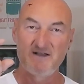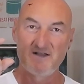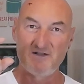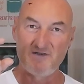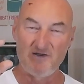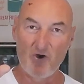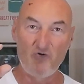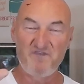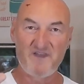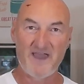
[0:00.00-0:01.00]

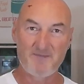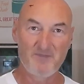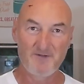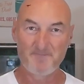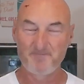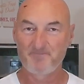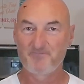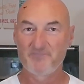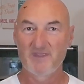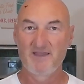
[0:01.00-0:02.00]
low flame.
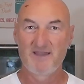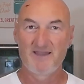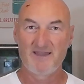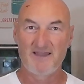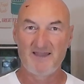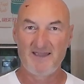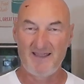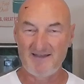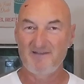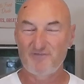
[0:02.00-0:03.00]

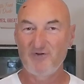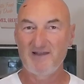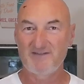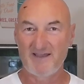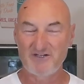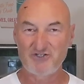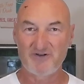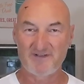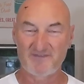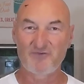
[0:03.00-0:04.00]
It is really
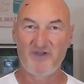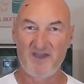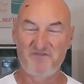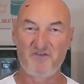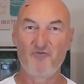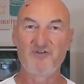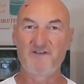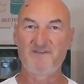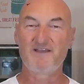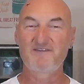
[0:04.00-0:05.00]
dangerous to have only
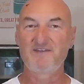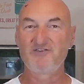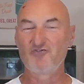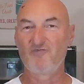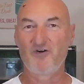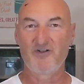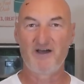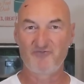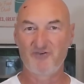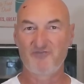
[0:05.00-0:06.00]
60 to
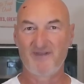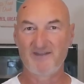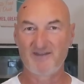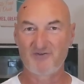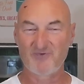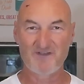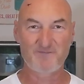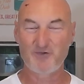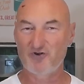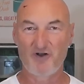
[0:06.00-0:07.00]
120 degrees
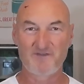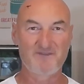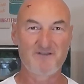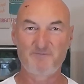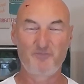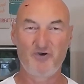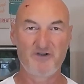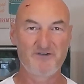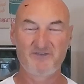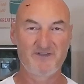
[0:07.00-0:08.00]
because this
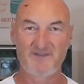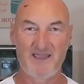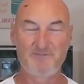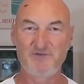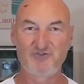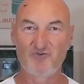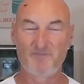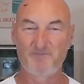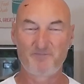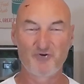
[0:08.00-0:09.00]
burner is able
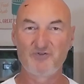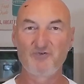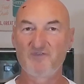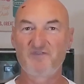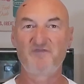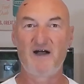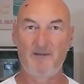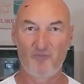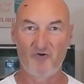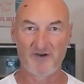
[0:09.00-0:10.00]
to produce far
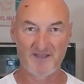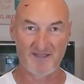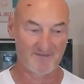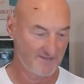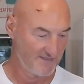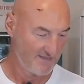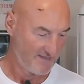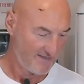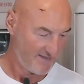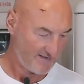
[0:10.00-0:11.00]
more heat.
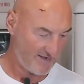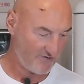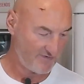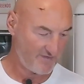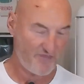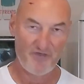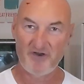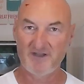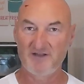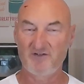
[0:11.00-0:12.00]
Then on the
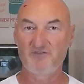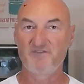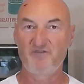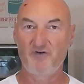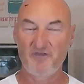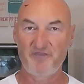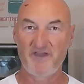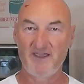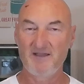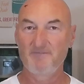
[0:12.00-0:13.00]
third and on the fourth
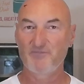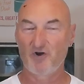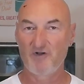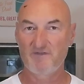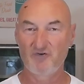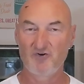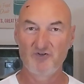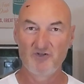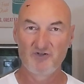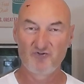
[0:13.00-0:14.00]
day,
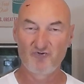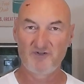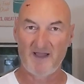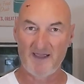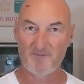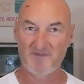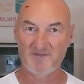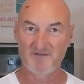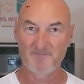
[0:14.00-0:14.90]
also 2 times